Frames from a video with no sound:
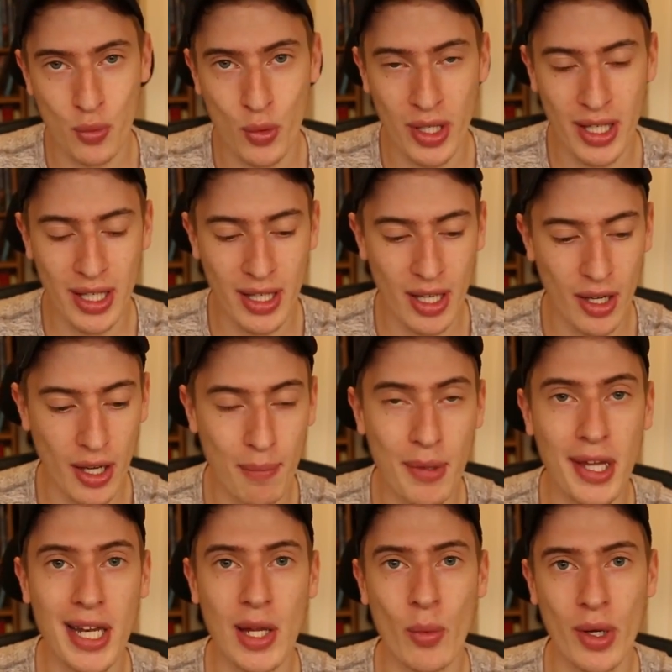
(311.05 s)
We
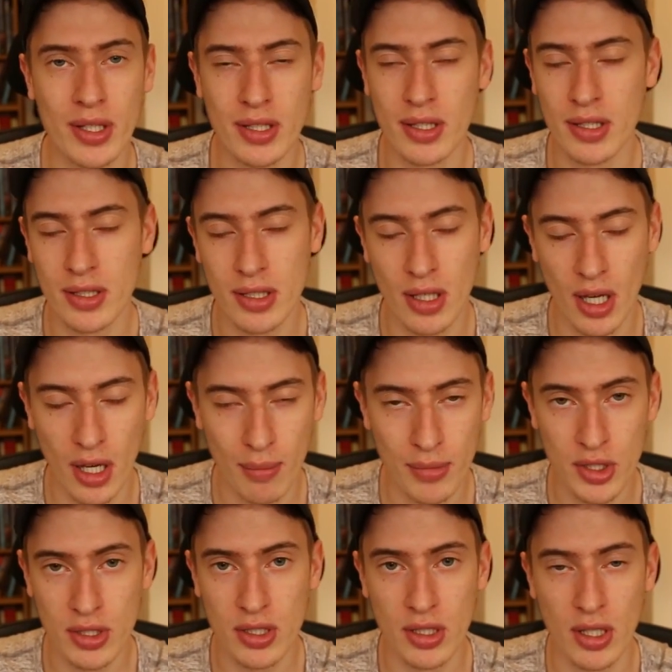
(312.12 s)
immediately went to, this,
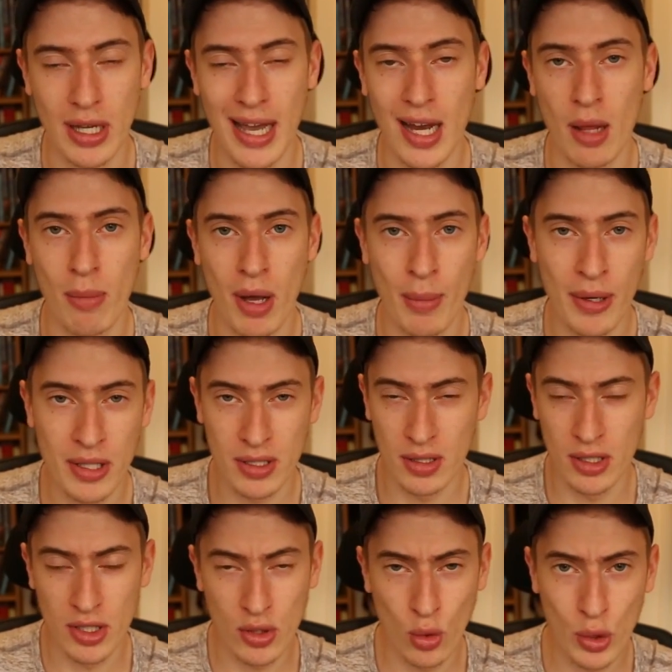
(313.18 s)
um, to Alibaba
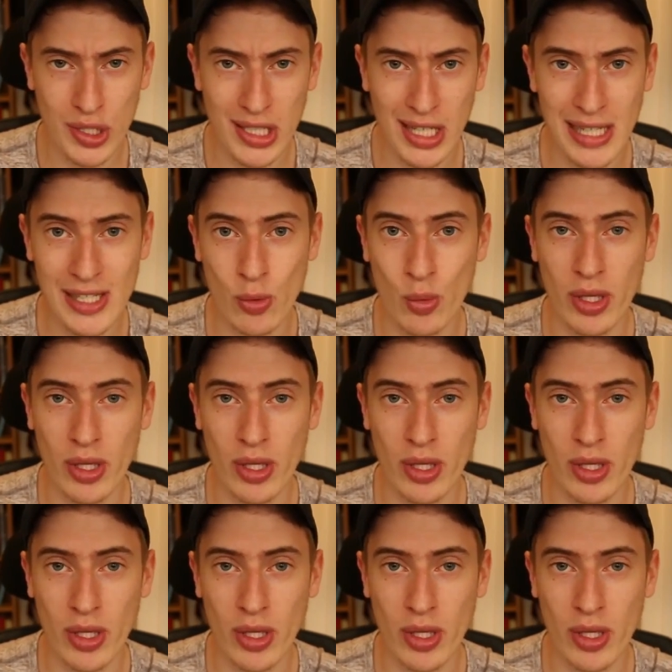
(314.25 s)
to source it.